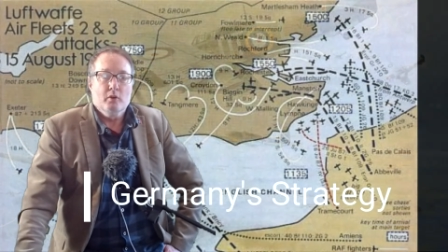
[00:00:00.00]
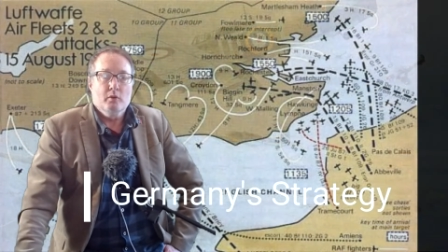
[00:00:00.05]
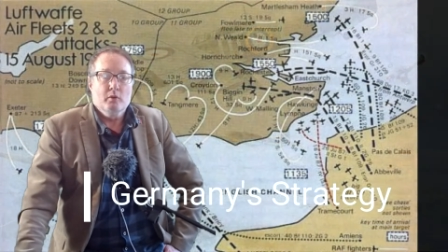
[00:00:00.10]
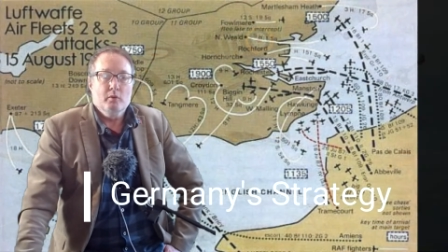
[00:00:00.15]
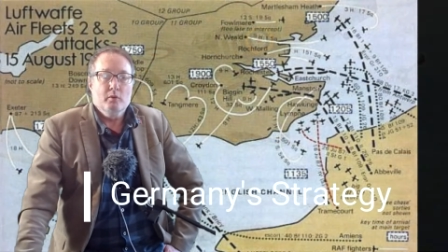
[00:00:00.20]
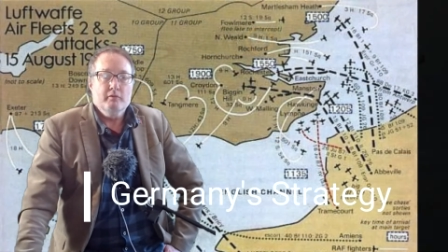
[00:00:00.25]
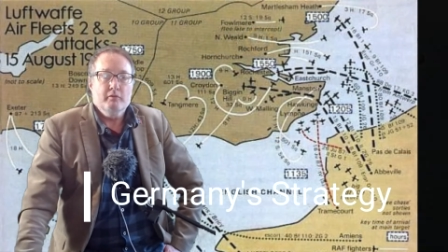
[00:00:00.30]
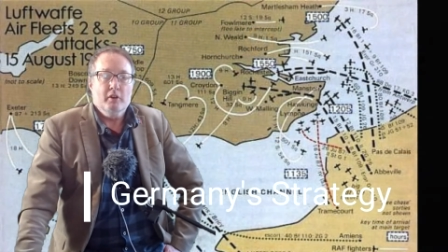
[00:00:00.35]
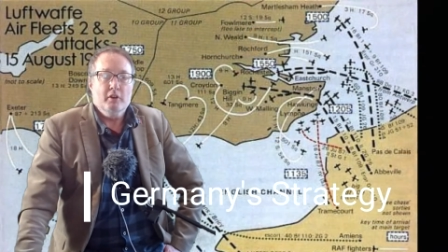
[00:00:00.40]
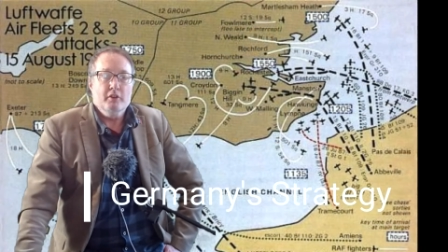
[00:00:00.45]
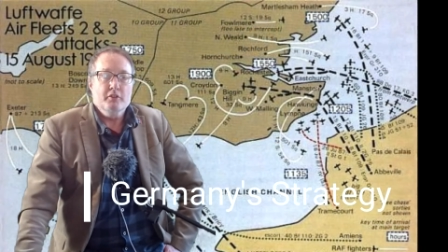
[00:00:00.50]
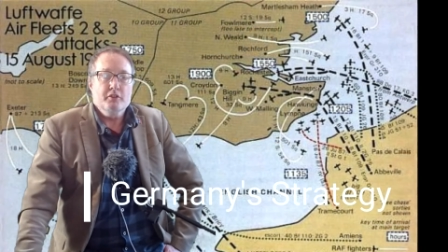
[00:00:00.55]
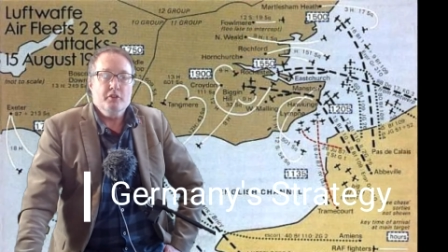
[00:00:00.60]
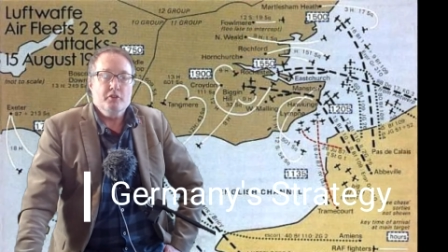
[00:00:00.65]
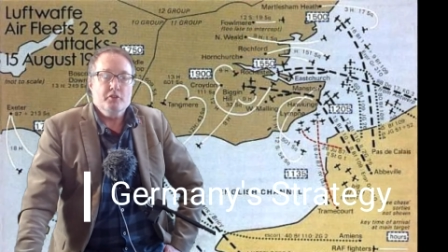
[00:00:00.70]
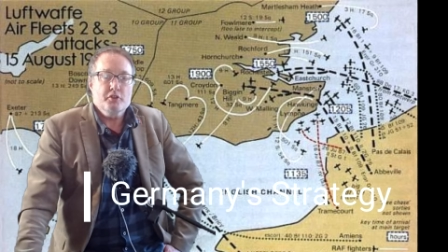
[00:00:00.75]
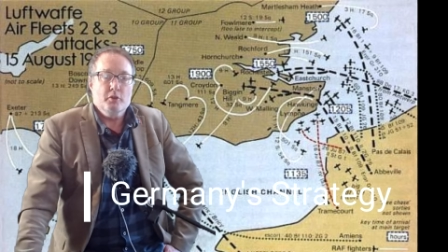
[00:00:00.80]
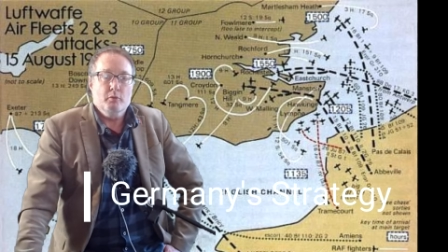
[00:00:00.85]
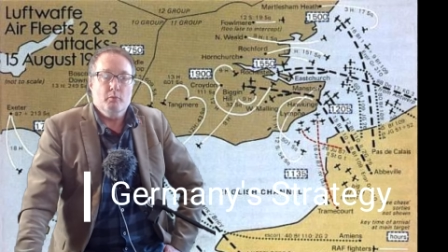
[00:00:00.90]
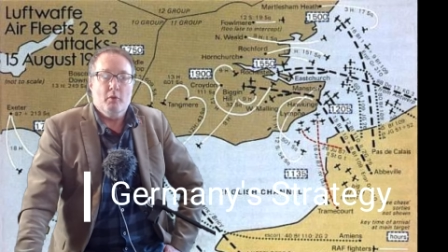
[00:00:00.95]
Luftflotten
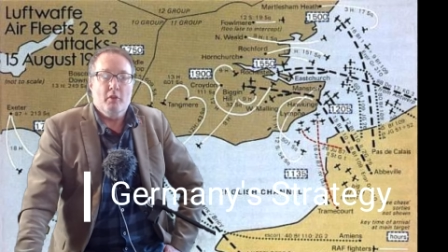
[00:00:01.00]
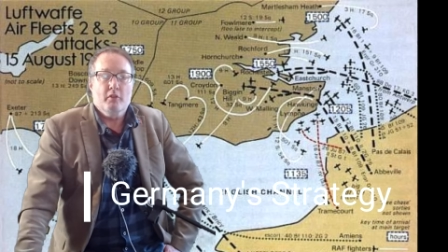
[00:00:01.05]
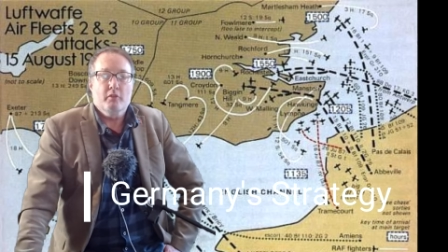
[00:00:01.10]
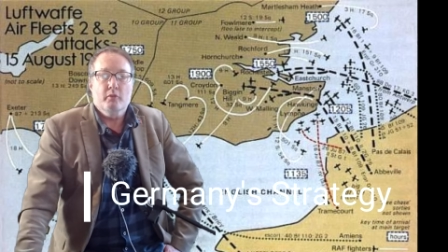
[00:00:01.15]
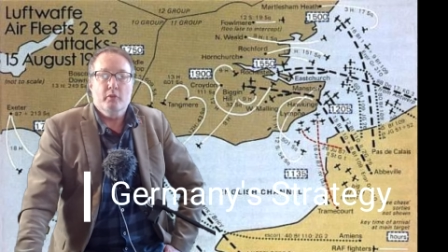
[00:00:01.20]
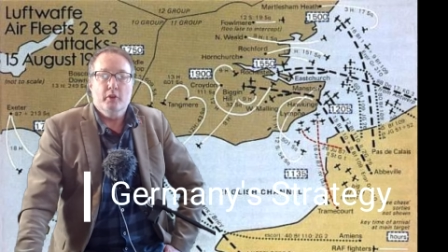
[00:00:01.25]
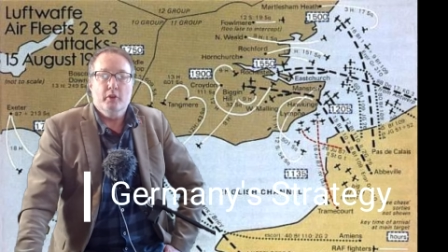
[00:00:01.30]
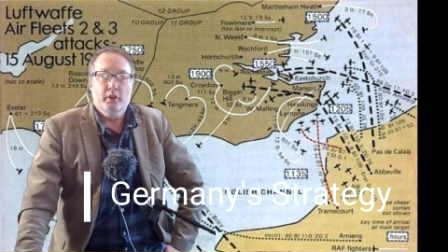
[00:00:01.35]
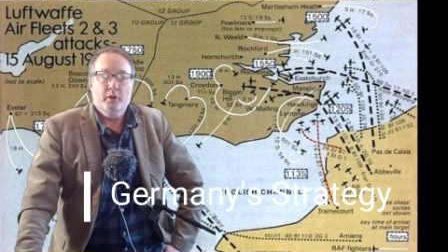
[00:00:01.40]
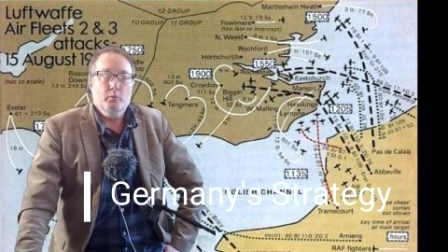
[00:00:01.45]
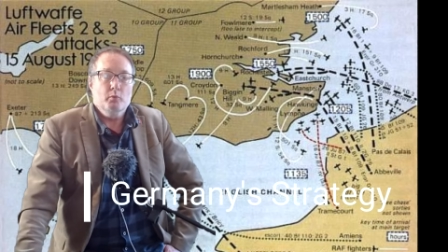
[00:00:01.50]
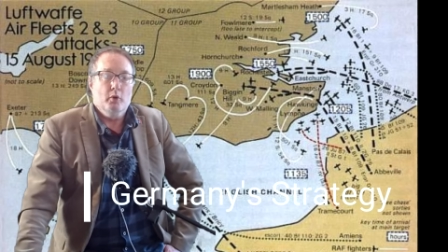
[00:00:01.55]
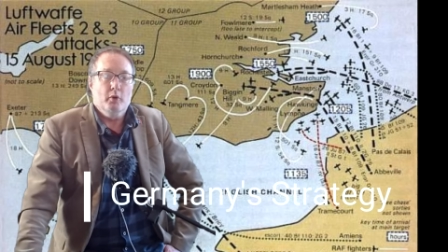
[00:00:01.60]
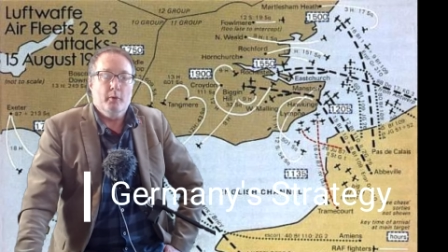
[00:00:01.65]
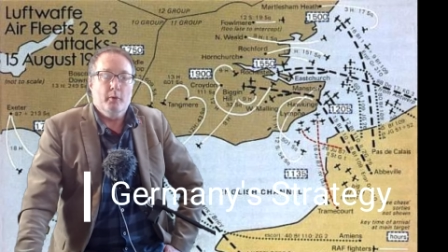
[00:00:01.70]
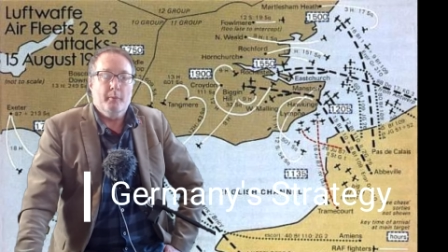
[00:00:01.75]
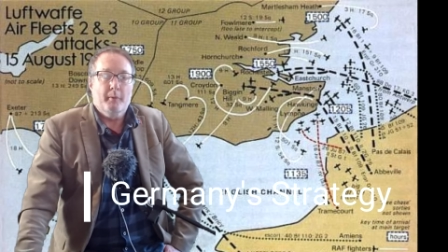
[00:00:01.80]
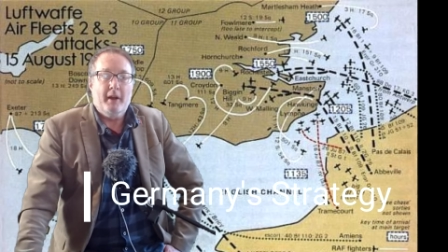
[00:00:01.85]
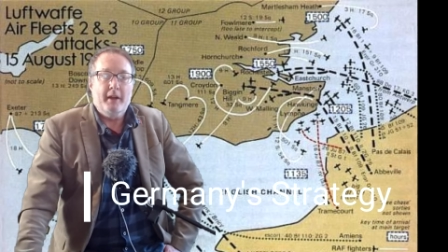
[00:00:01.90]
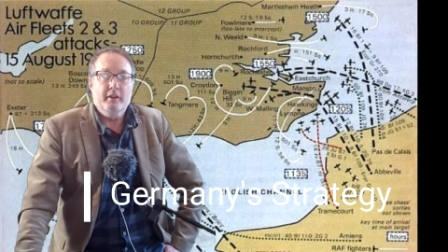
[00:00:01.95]
2 and 3
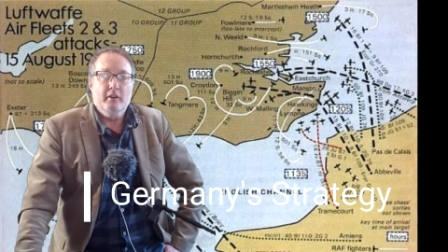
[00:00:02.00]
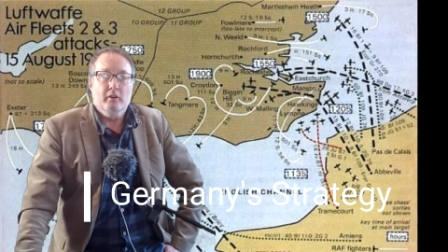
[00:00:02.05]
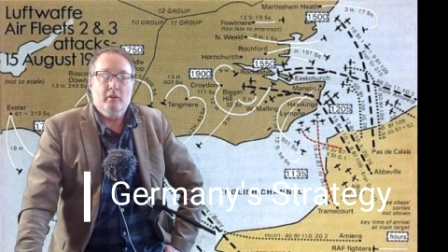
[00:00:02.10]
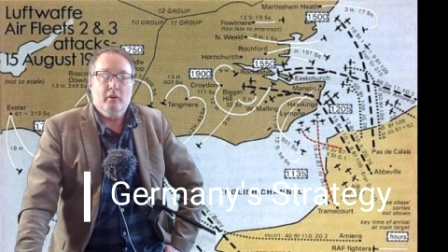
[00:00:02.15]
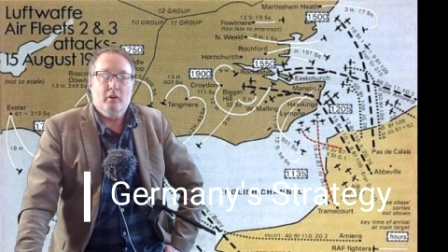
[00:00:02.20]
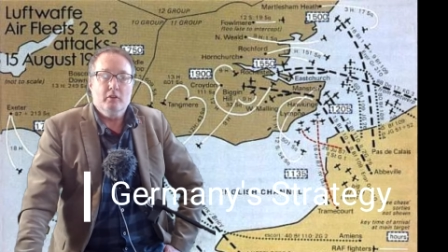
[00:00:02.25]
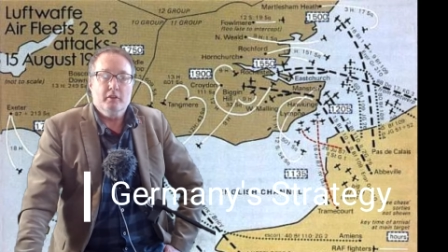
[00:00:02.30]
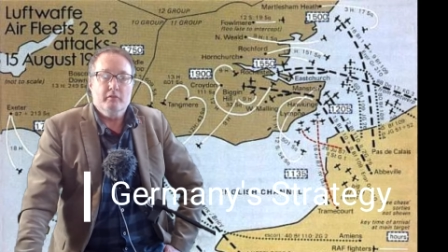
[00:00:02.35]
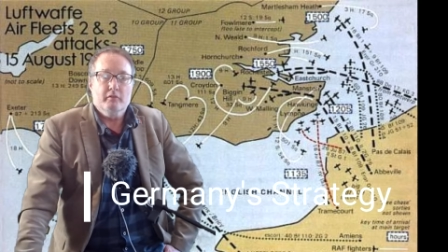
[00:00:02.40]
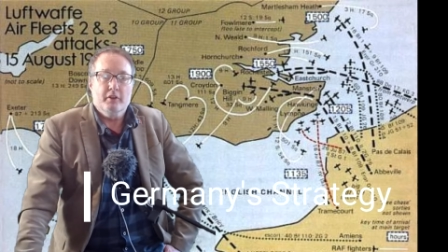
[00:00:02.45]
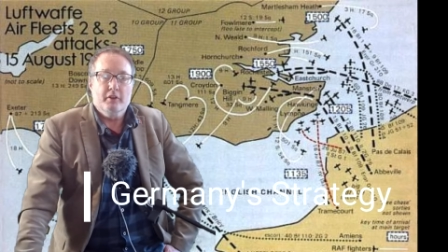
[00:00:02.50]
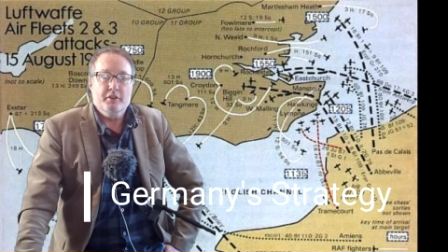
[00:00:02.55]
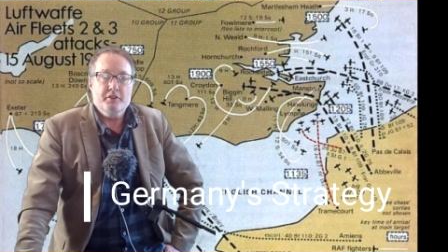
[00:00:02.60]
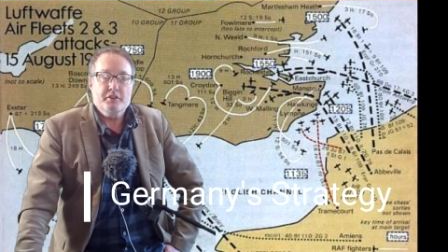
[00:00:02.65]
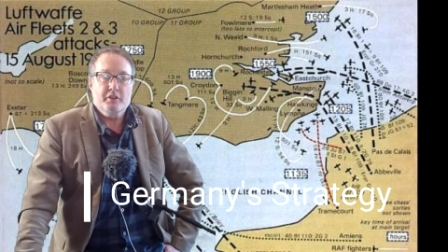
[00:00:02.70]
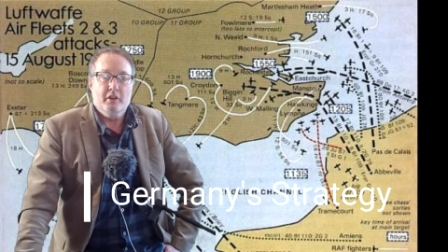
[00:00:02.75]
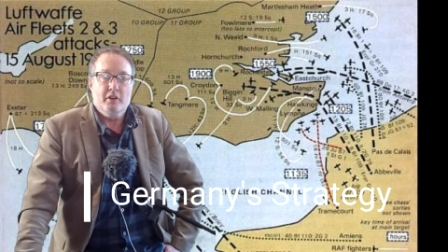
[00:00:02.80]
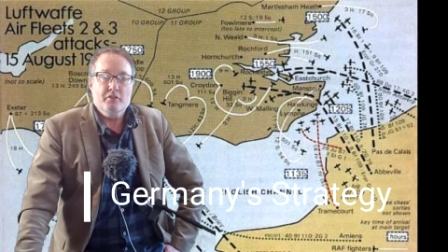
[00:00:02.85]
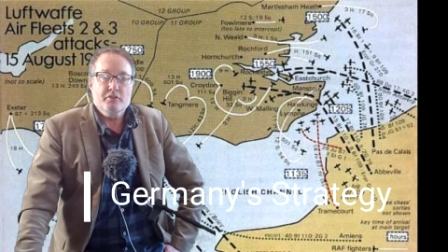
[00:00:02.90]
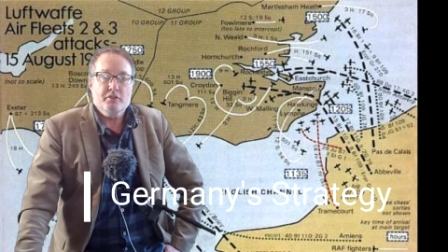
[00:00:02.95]
were arrayed along the French
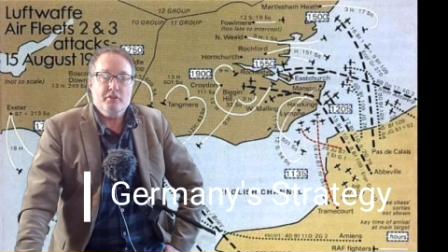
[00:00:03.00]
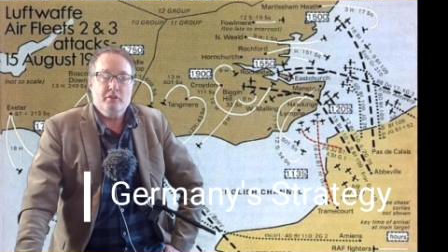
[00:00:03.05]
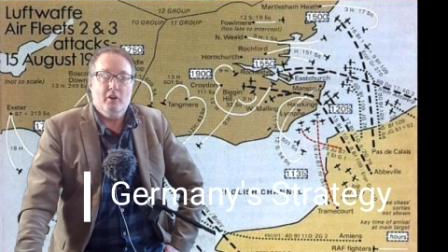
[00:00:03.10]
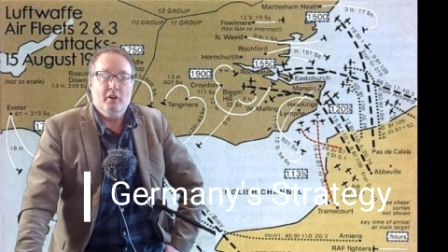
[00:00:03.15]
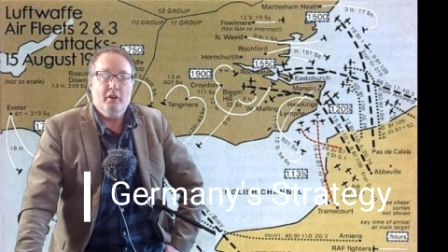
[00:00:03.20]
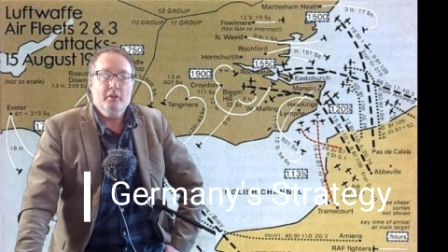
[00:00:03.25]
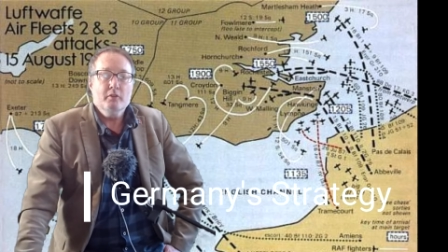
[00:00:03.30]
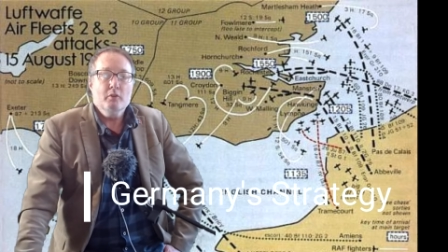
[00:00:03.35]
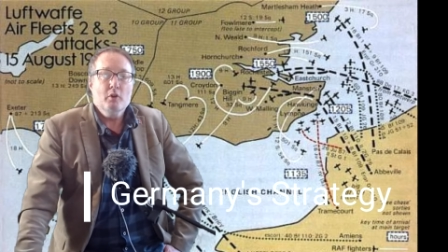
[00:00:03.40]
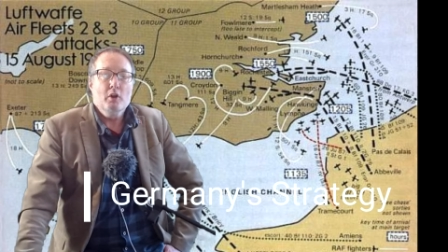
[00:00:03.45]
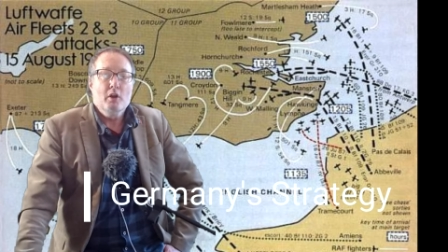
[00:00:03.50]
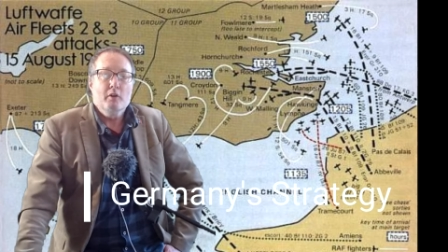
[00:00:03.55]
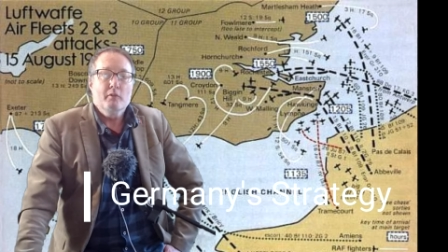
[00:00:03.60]
coastline,